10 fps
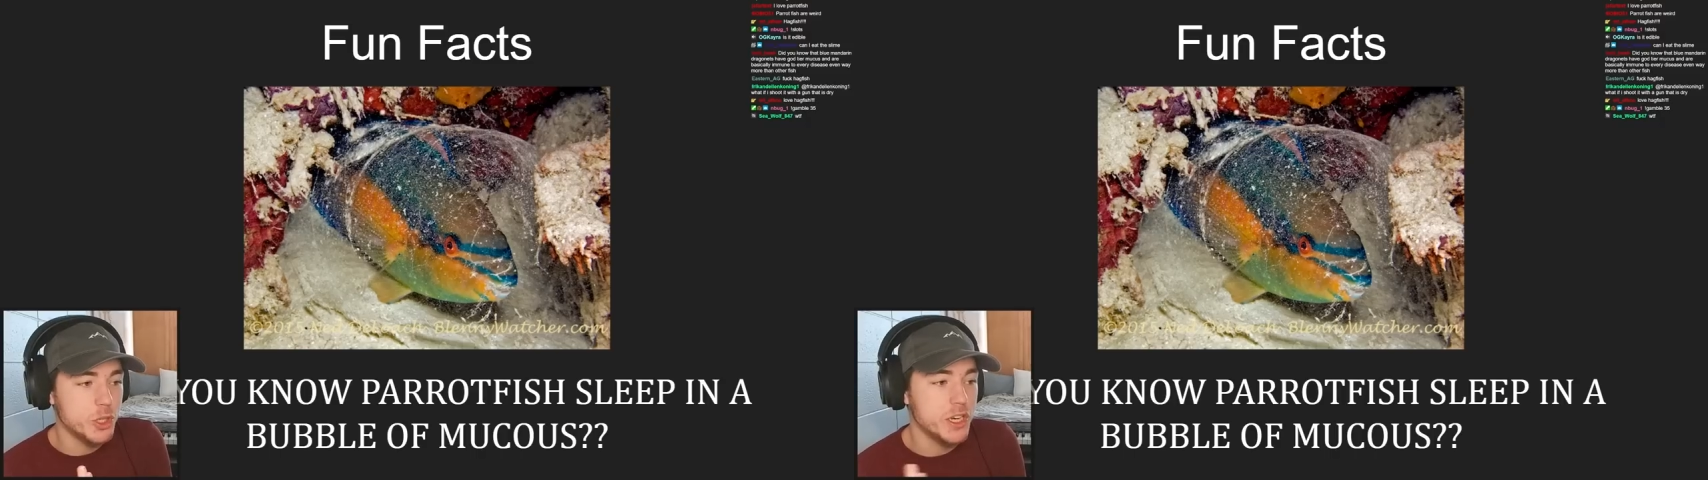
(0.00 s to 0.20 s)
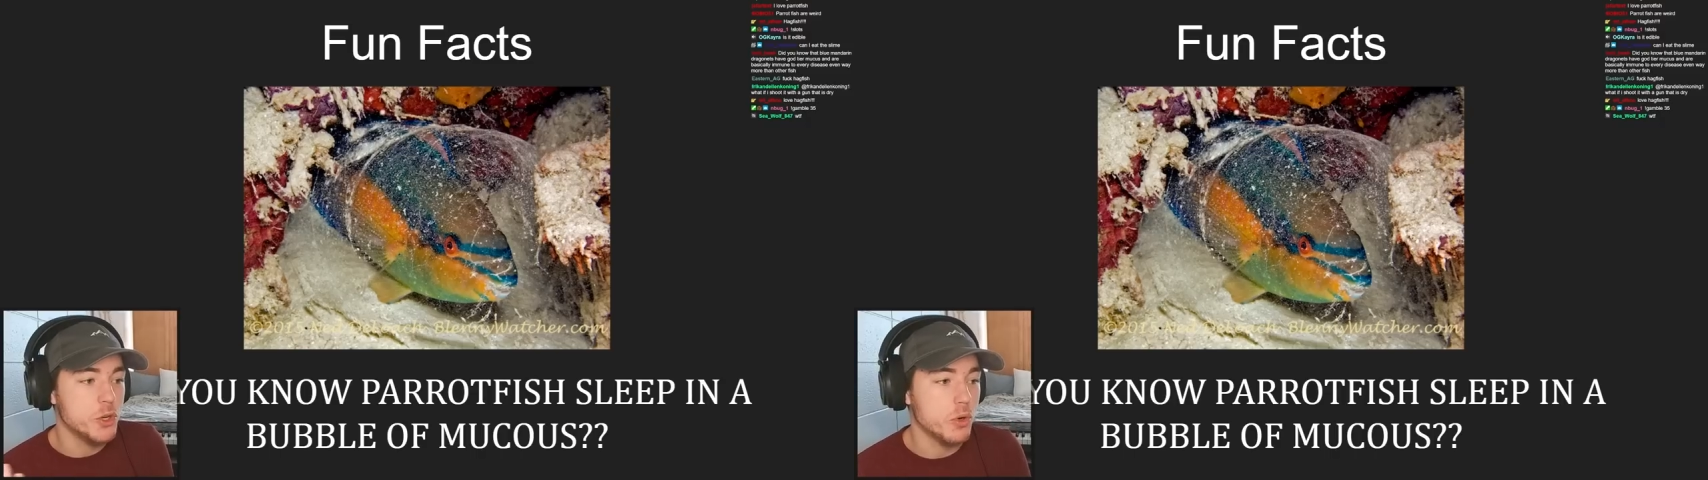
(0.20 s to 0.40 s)

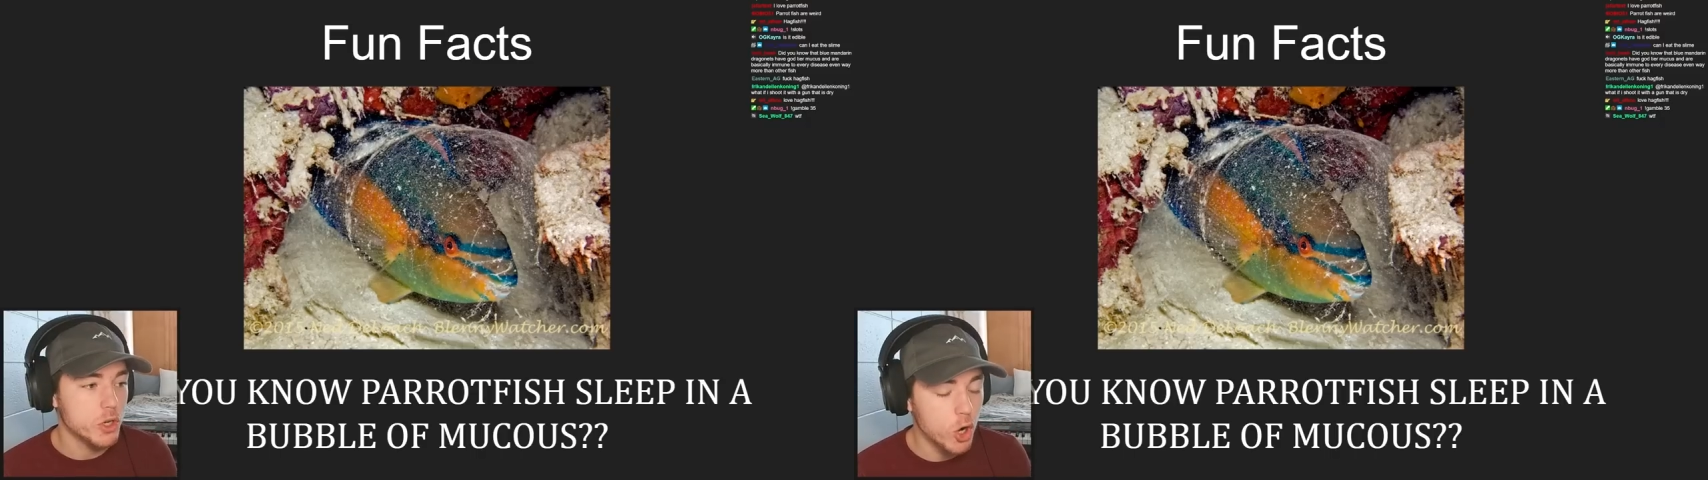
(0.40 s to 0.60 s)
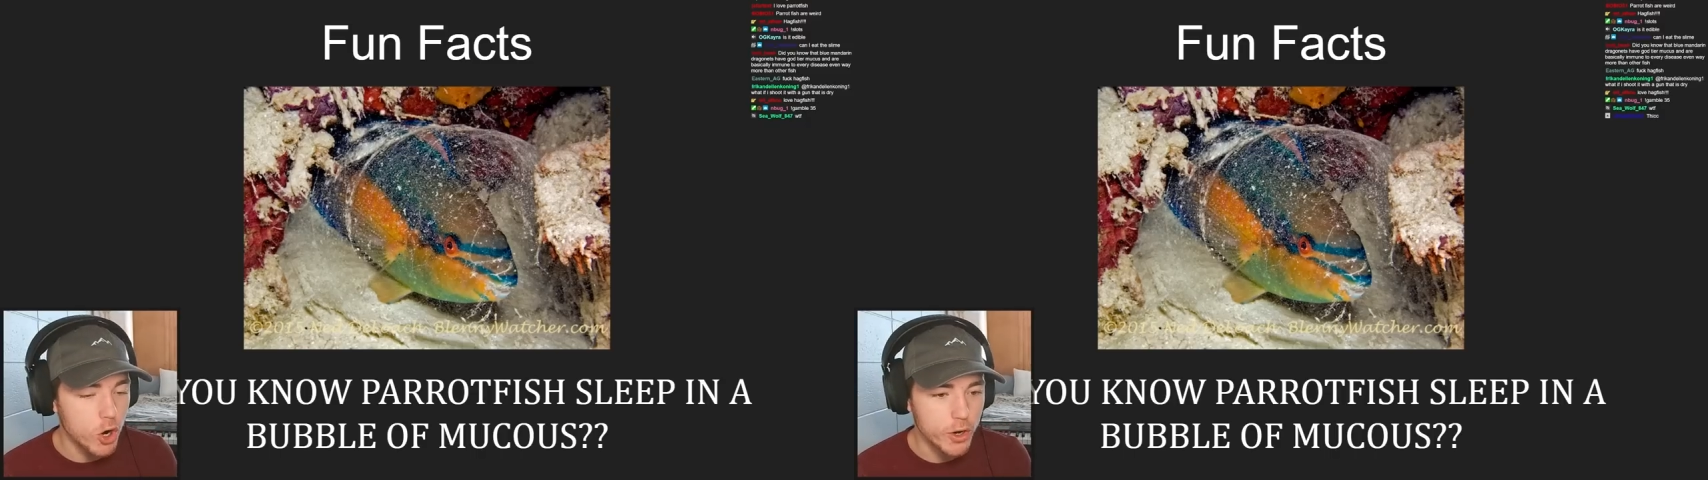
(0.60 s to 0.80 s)
in your
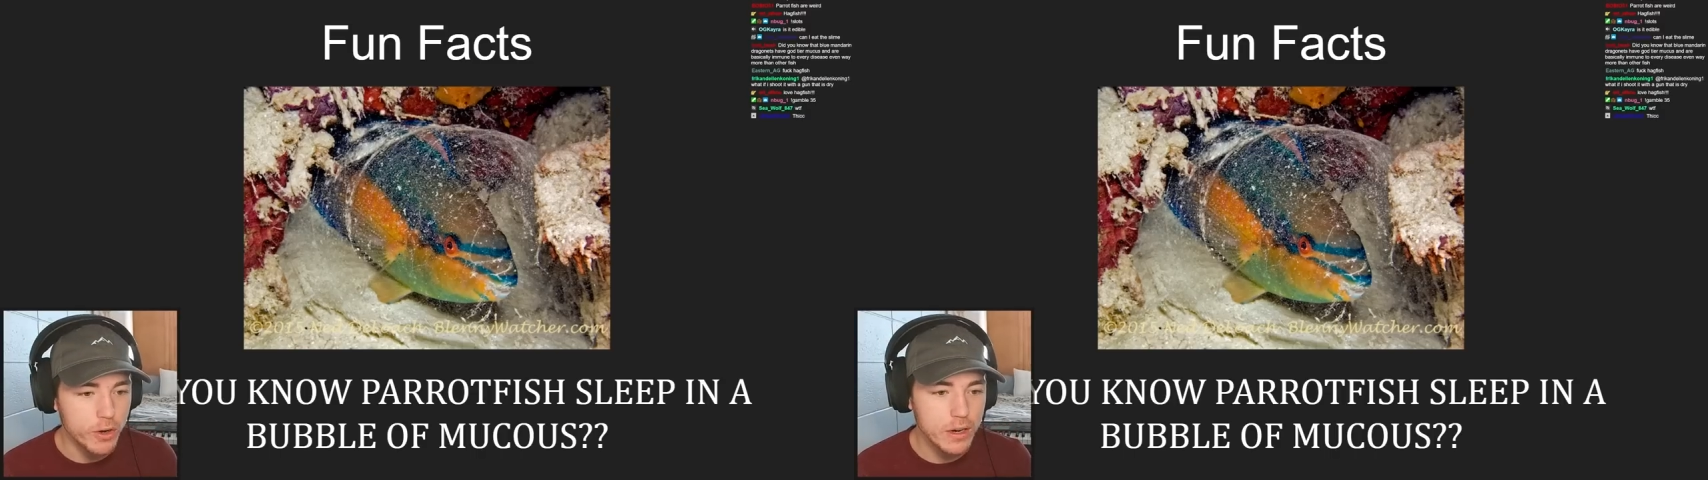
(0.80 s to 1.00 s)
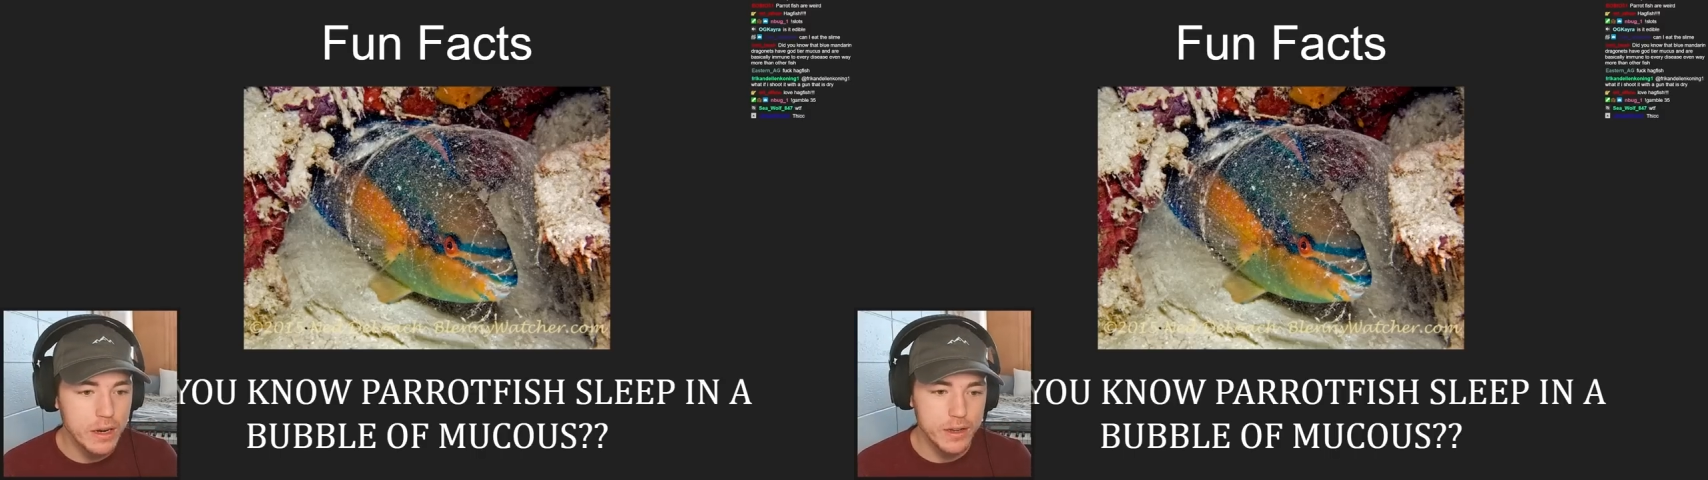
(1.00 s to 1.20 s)
car,